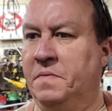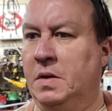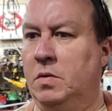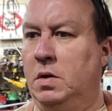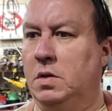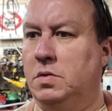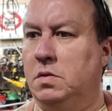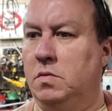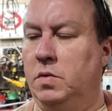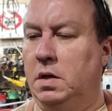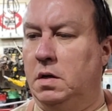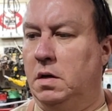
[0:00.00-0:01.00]
What else?
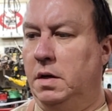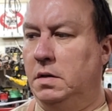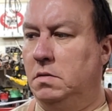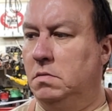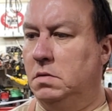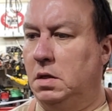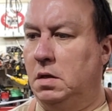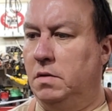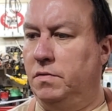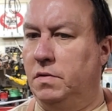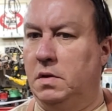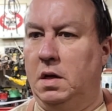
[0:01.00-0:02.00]
What are cutting tools I
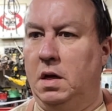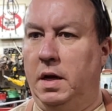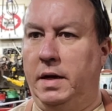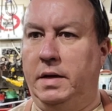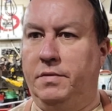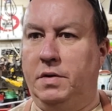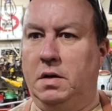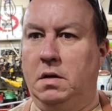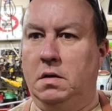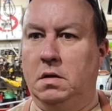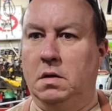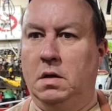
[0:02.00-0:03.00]
have? I have a
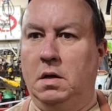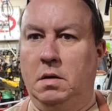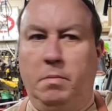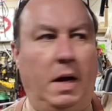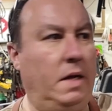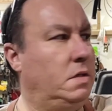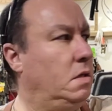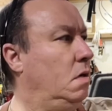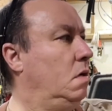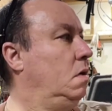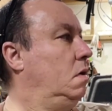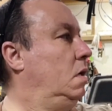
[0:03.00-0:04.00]

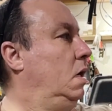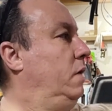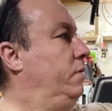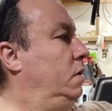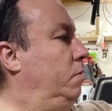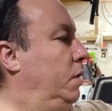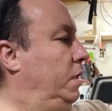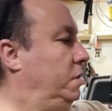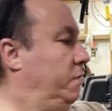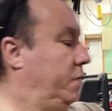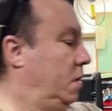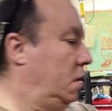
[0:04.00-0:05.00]
bandsaw. I have an
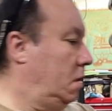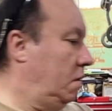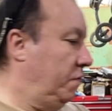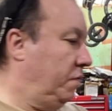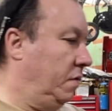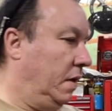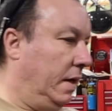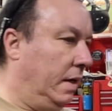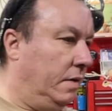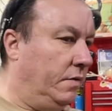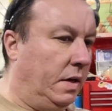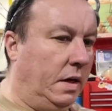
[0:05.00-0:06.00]
abrasive cutoff. I
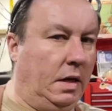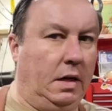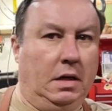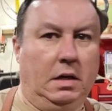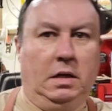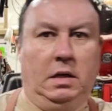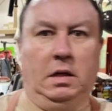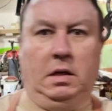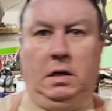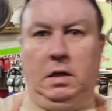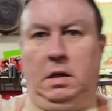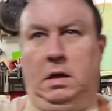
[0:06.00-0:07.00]
have a
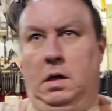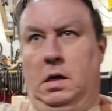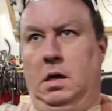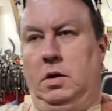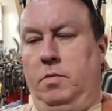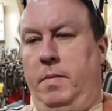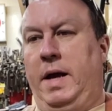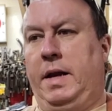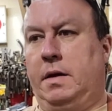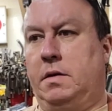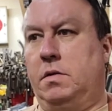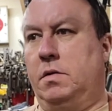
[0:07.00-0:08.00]

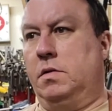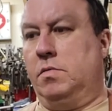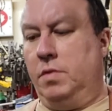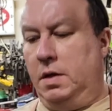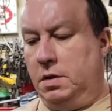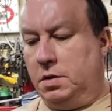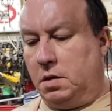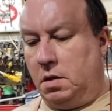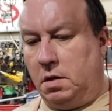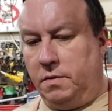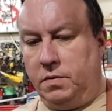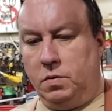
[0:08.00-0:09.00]
pneumatic 3-inch
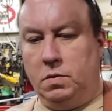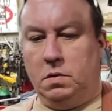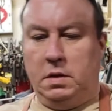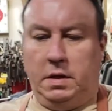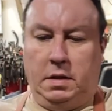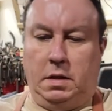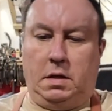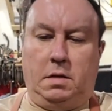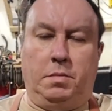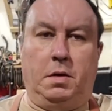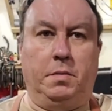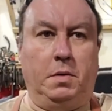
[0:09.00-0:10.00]
cutoff tool, and I could
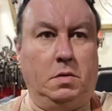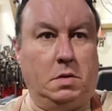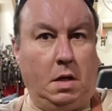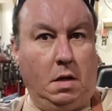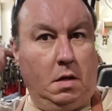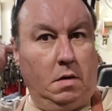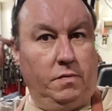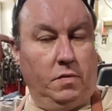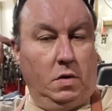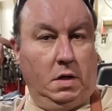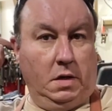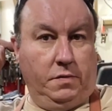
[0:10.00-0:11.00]
probably use a
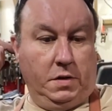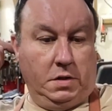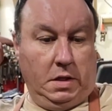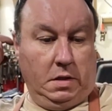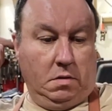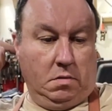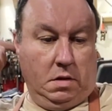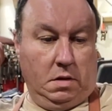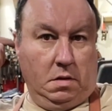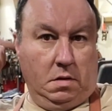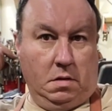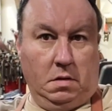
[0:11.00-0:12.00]
4.5-inch angle
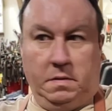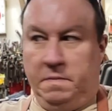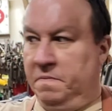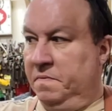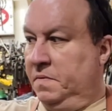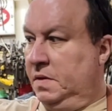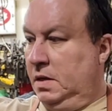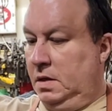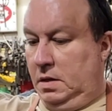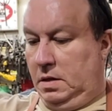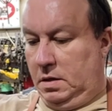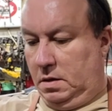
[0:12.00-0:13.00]
grinder.
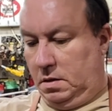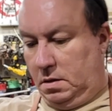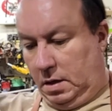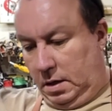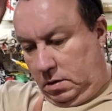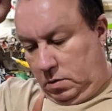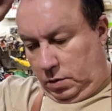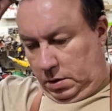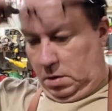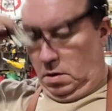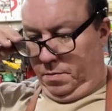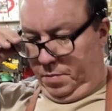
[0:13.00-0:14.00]
I don't know what the
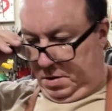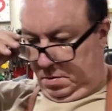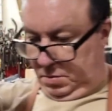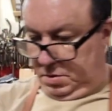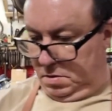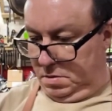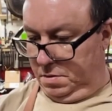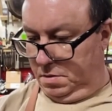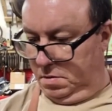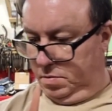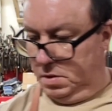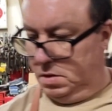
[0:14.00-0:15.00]
RPMs are on here,
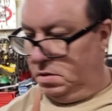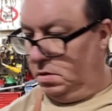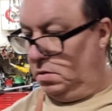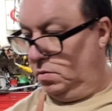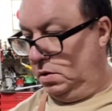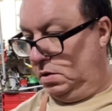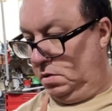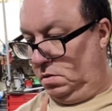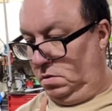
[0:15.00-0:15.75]
but what is it?